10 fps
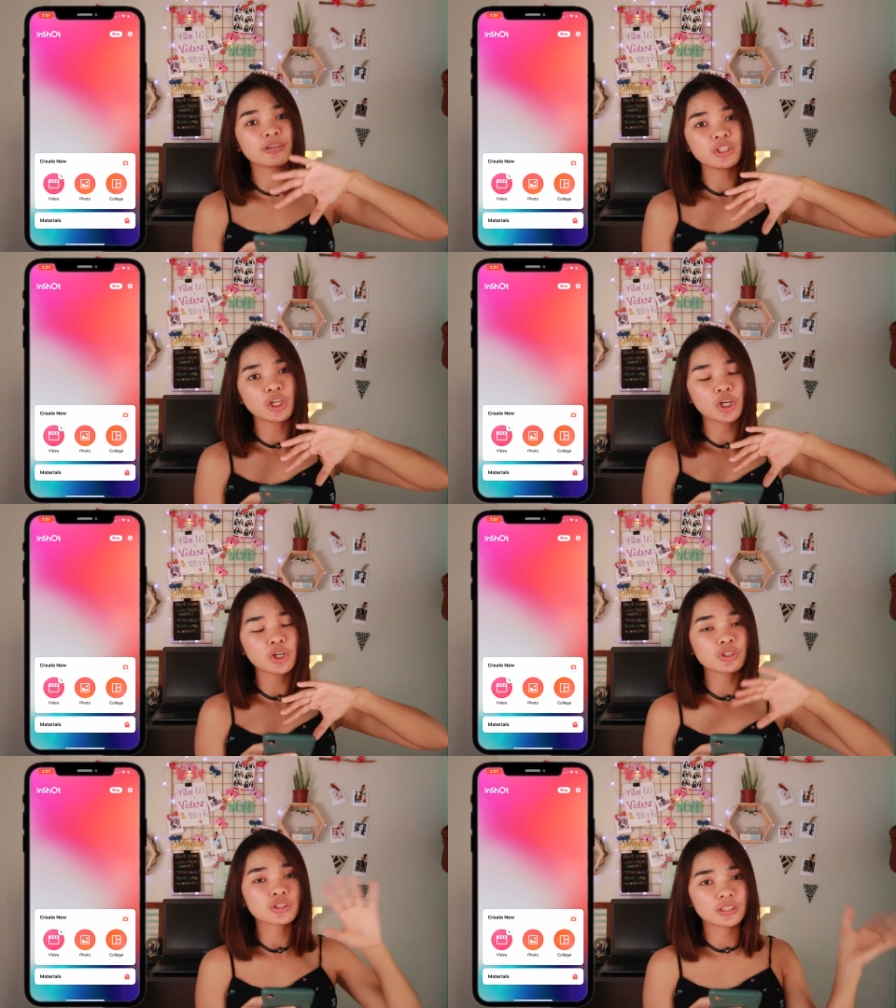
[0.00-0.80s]

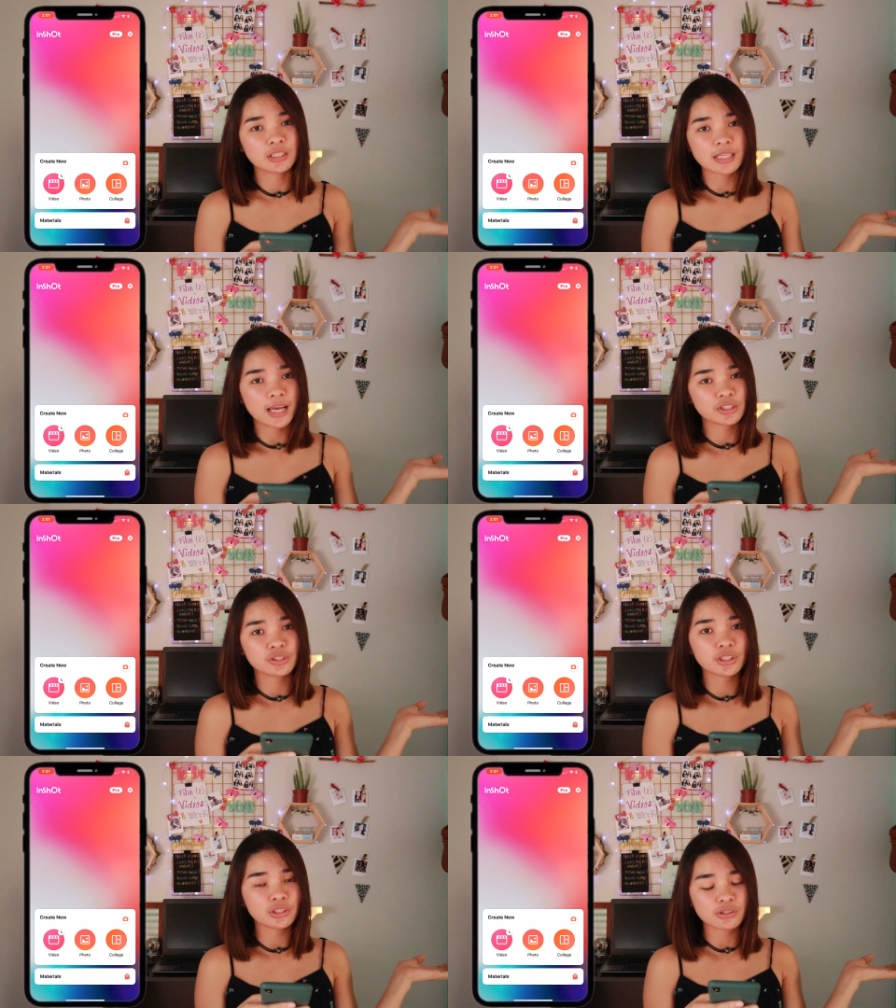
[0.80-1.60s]
video, so this is
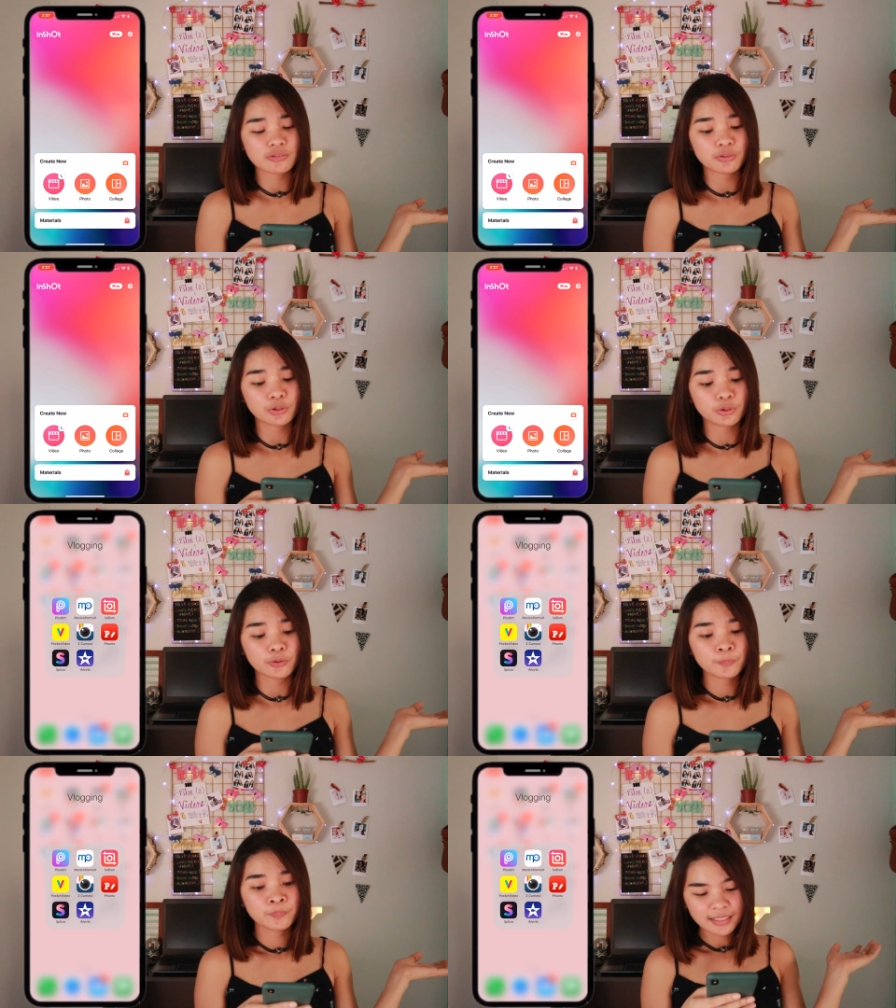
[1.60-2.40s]
actually useful.
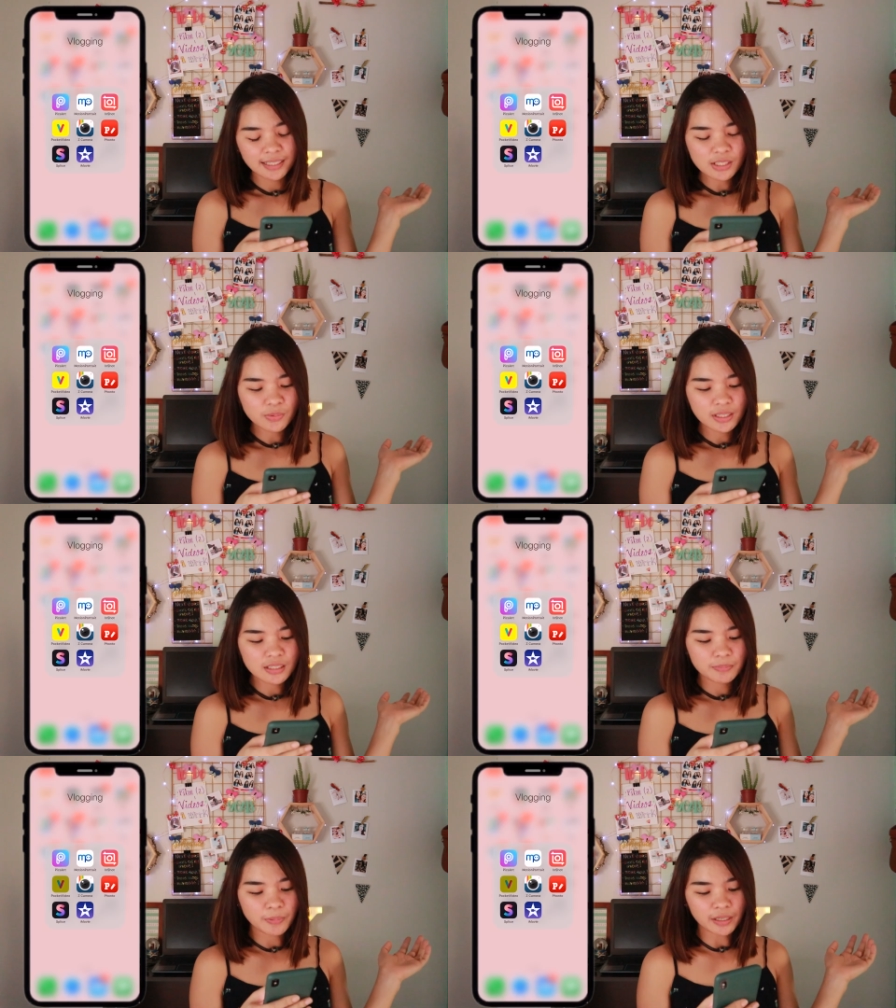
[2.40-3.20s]
And the next one
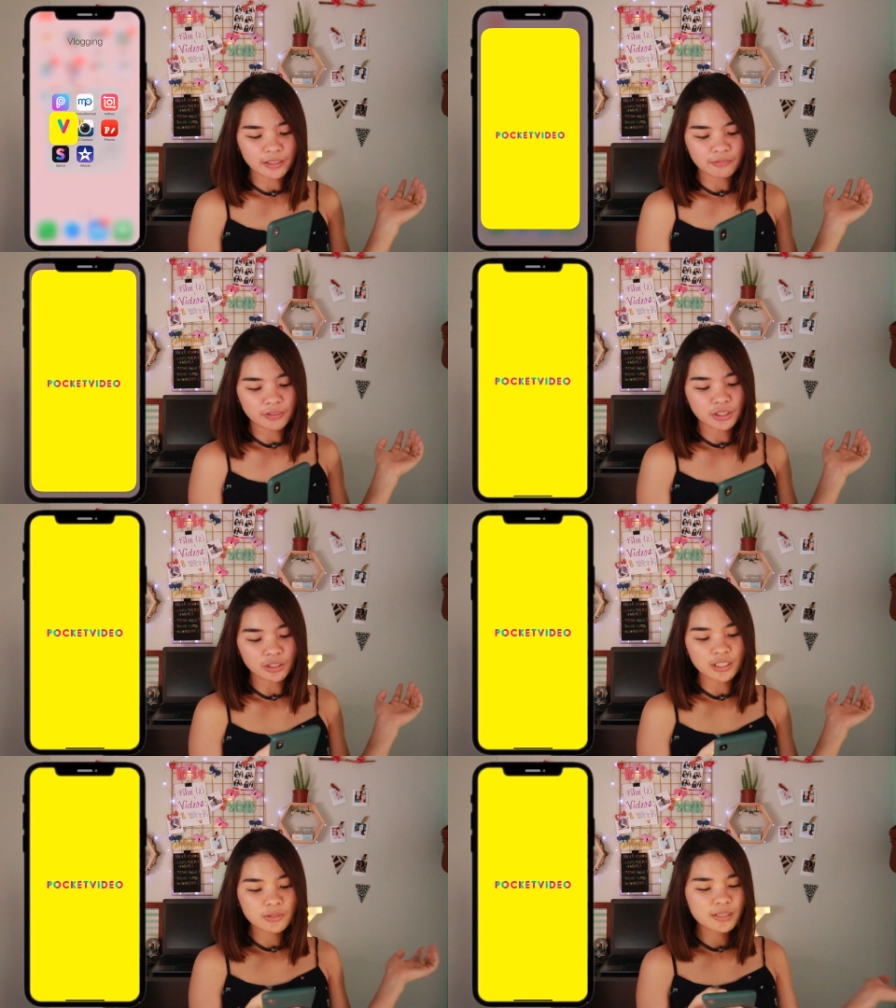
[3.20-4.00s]
is a pocket
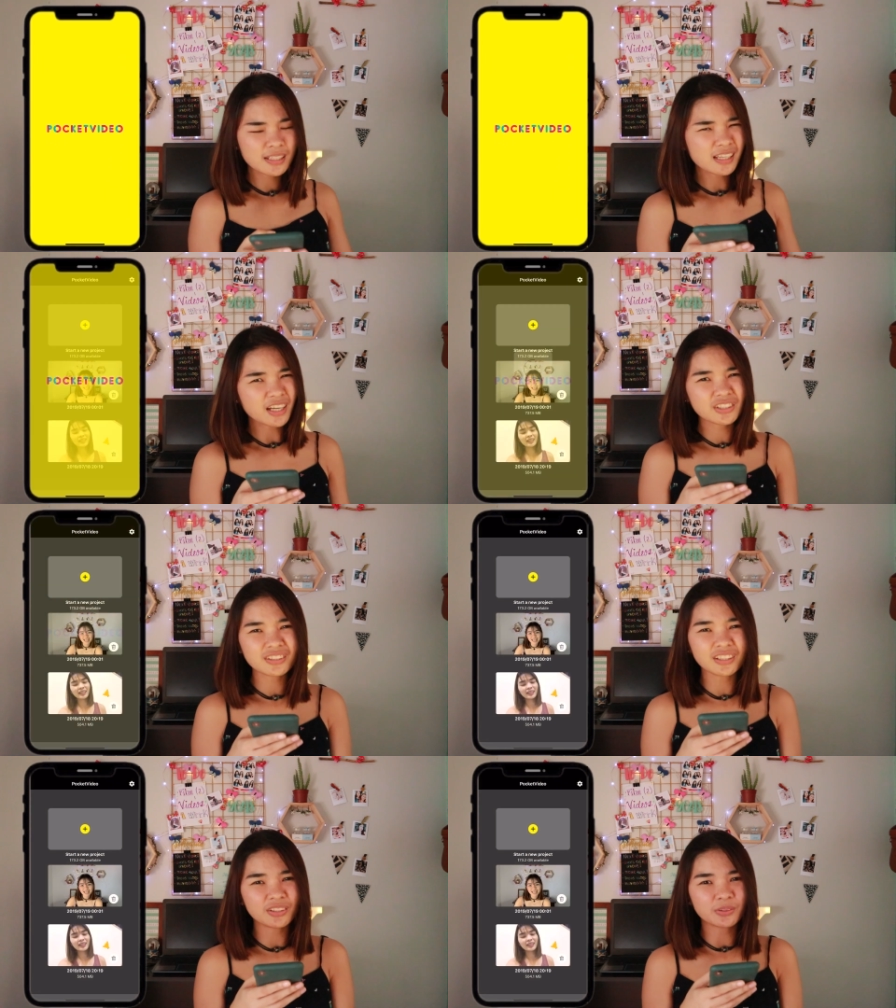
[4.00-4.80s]
video. This one is
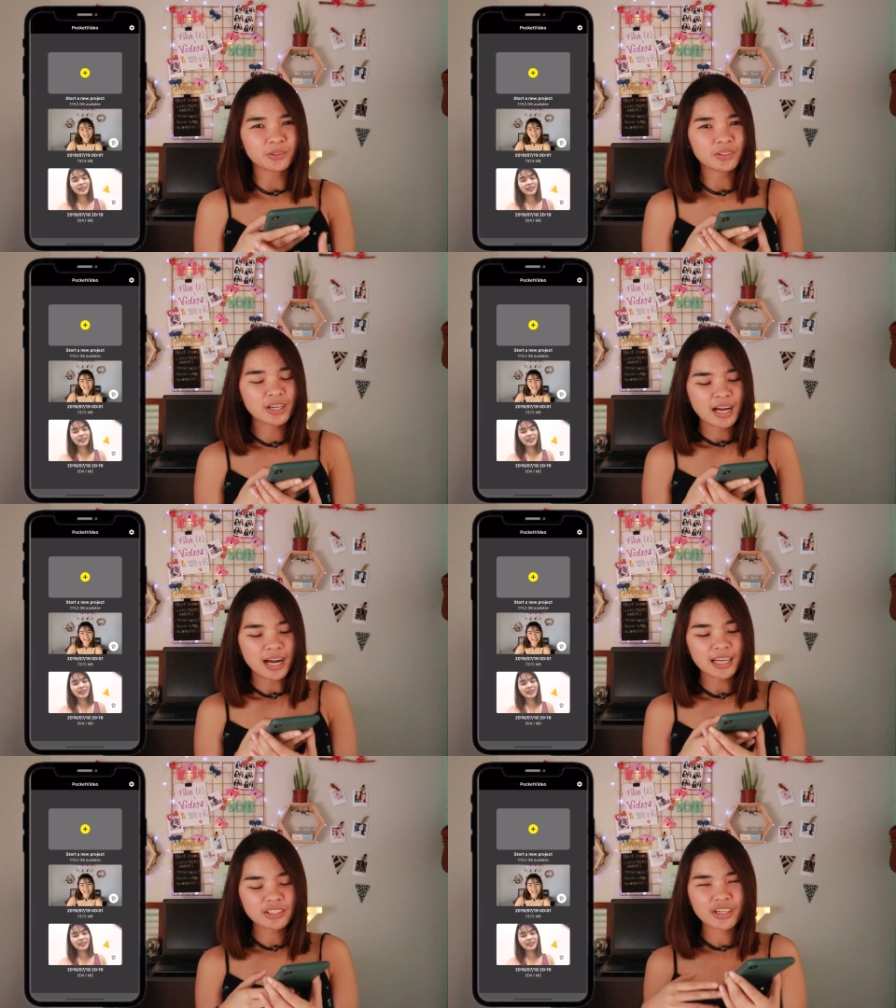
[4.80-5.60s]
actually cool.
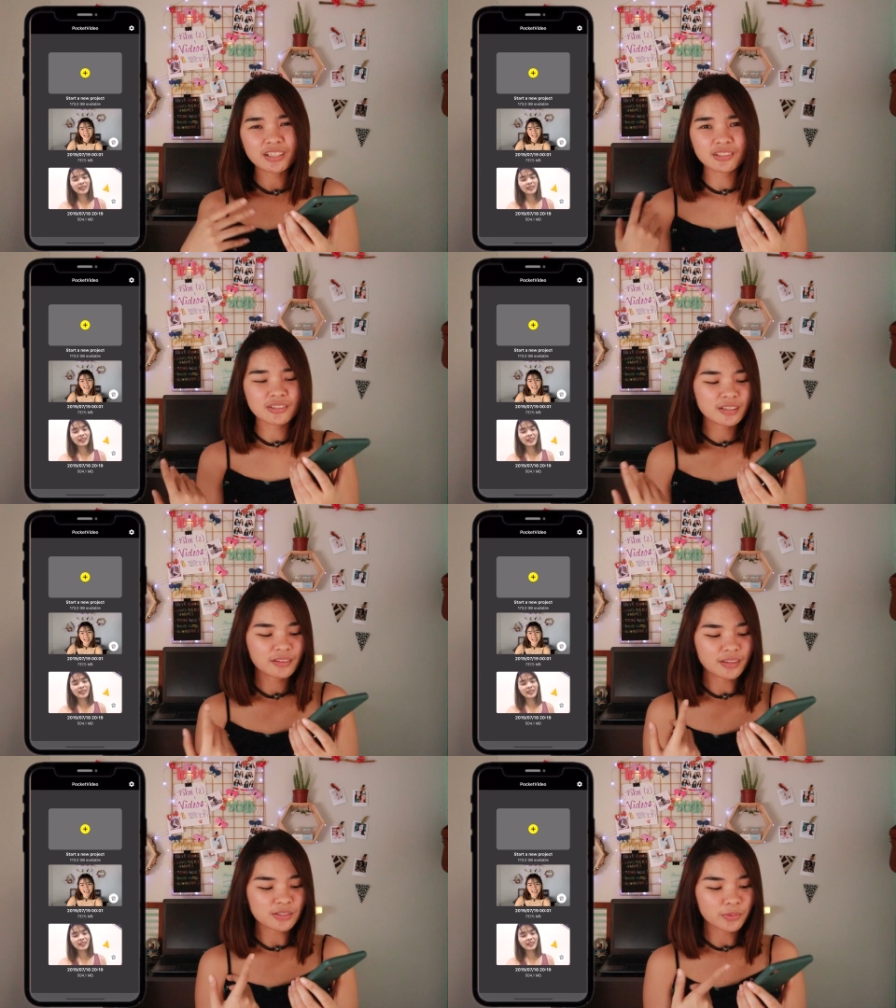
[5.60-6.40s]
I tried
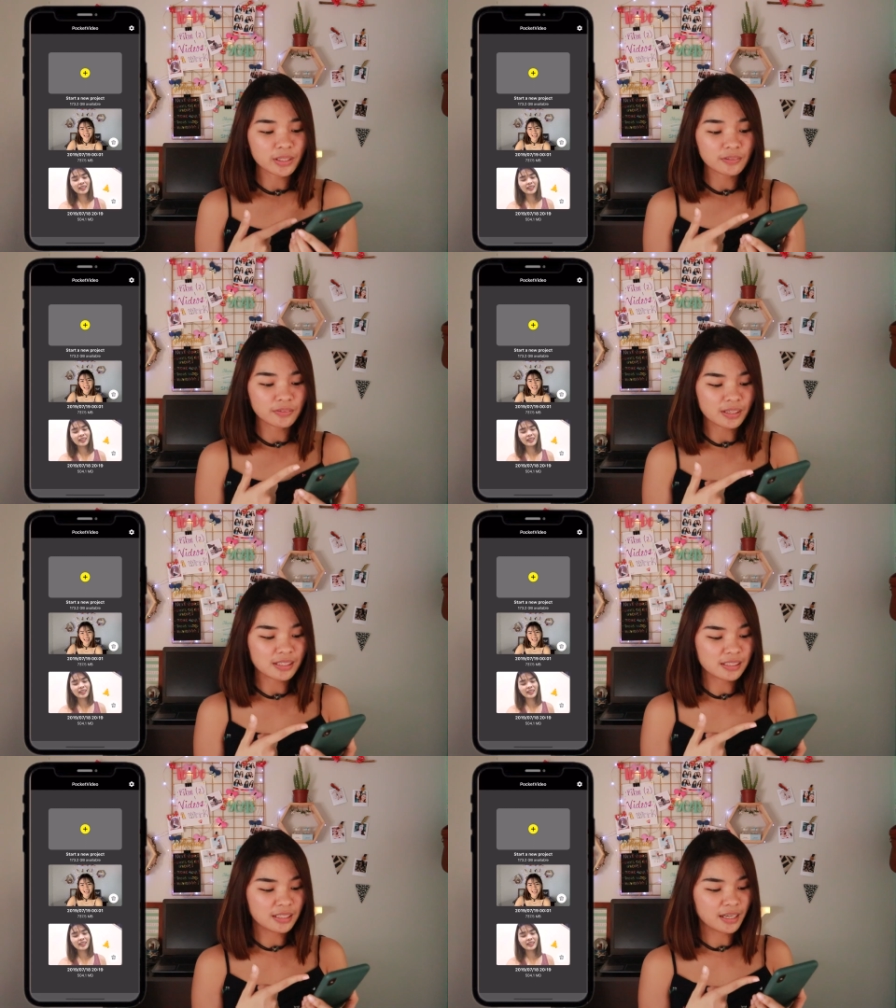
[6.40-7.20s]
using this one, if you
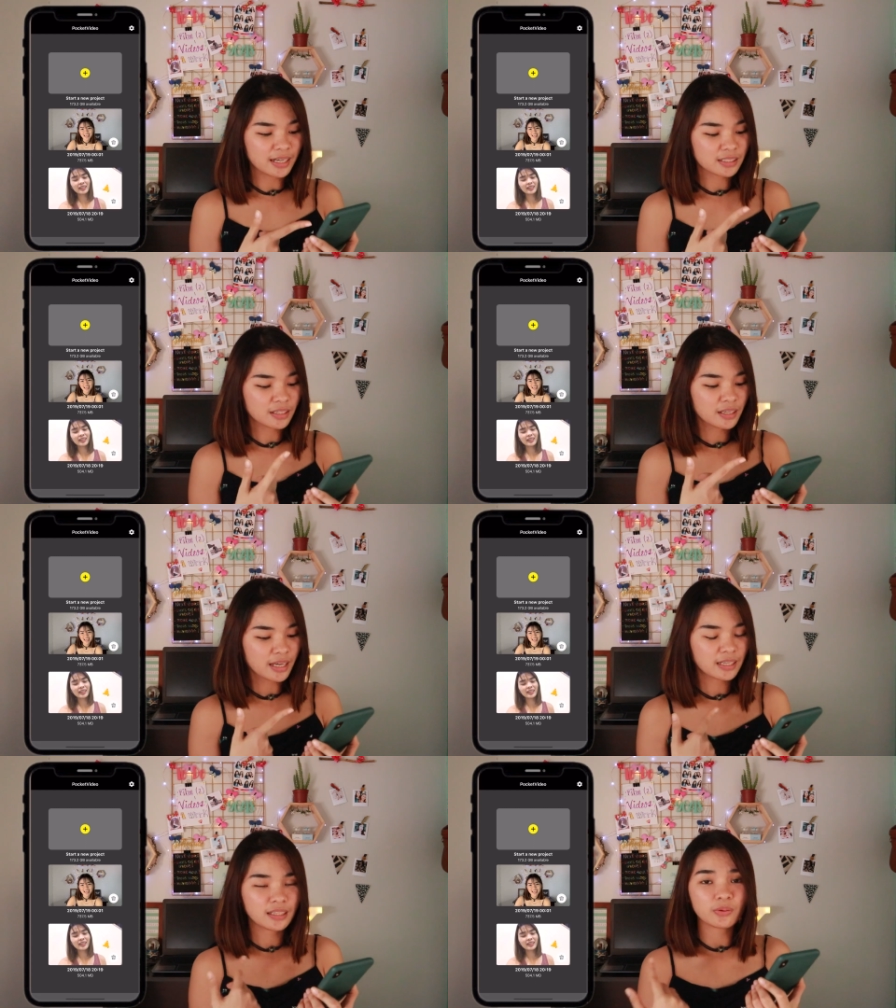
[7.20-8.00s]
can see. I
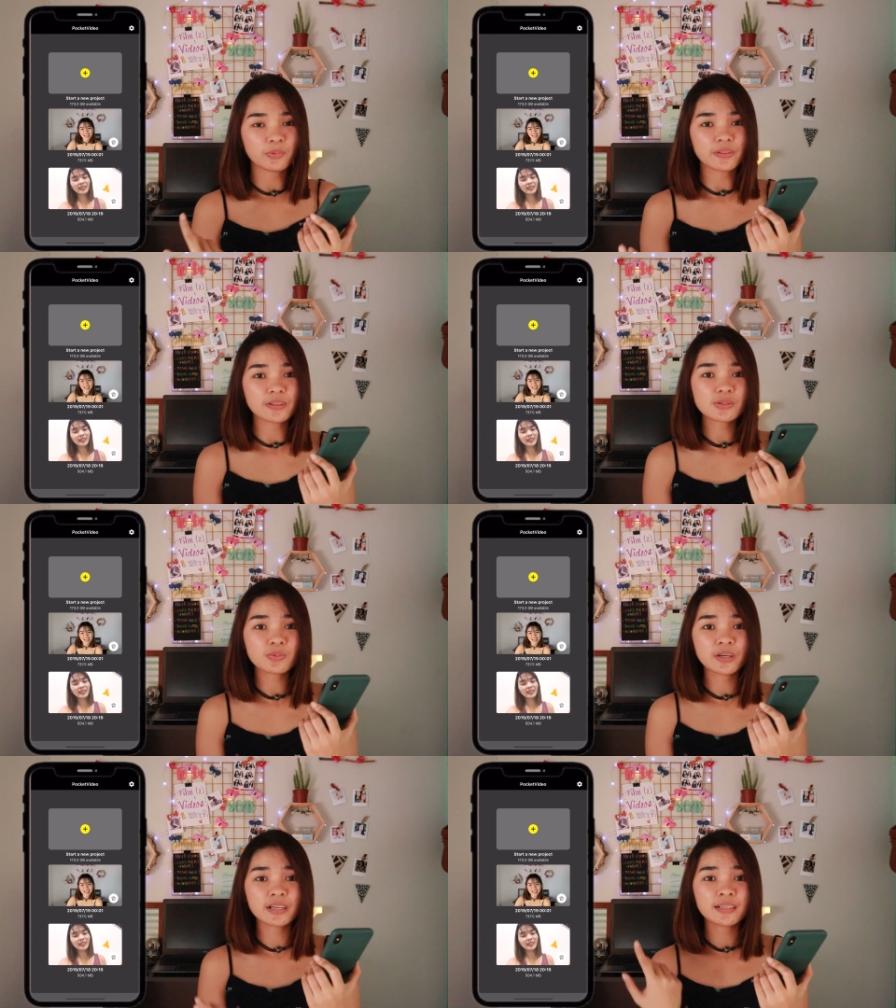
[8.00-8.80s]
started editing with this
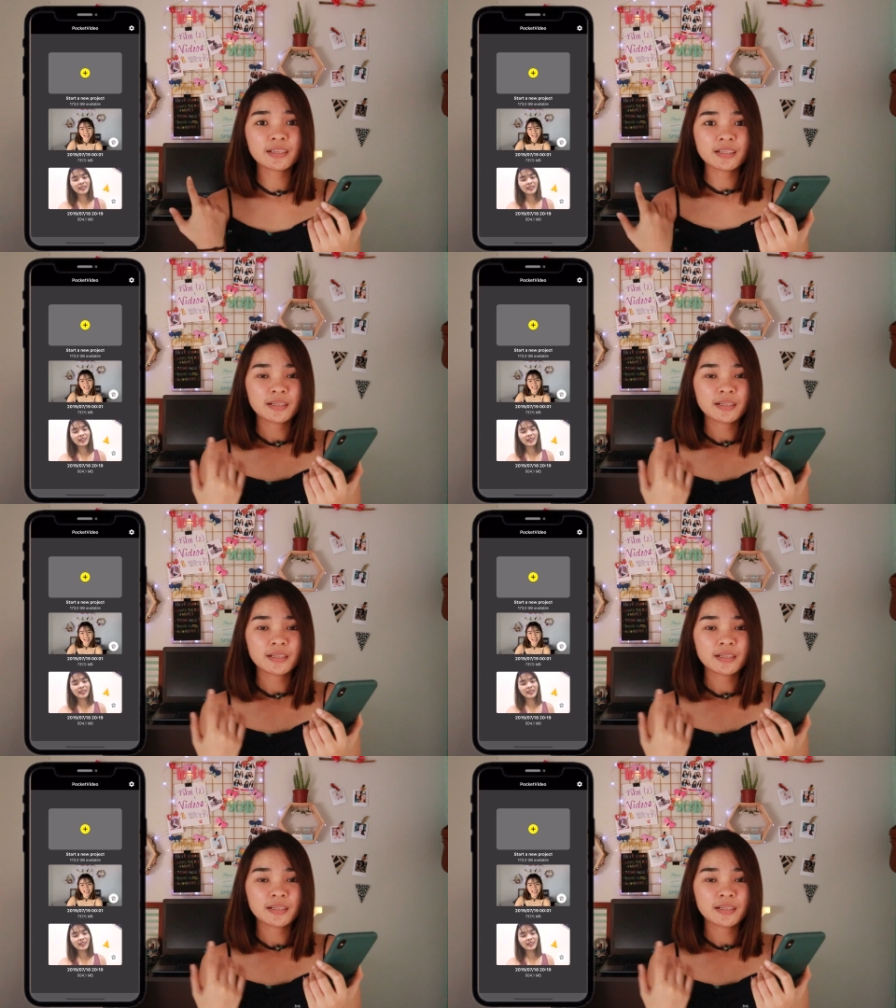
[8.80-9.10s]
one,